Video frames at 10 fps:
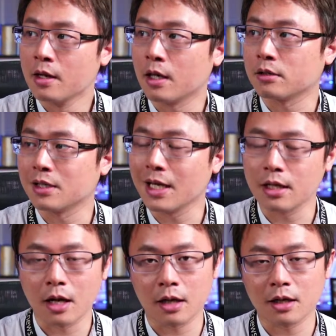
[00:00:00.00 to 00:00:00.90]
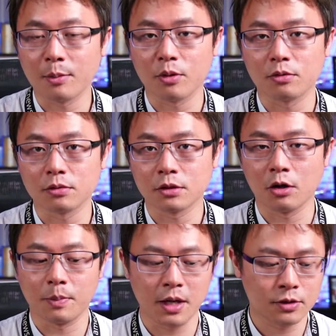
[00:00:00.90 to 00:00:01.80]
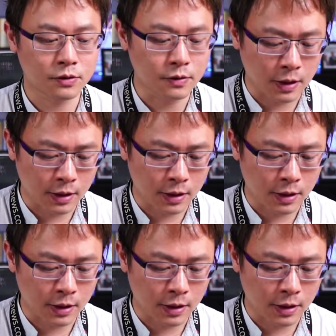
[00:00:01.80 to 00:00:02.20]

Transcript: Now today, a couple topics.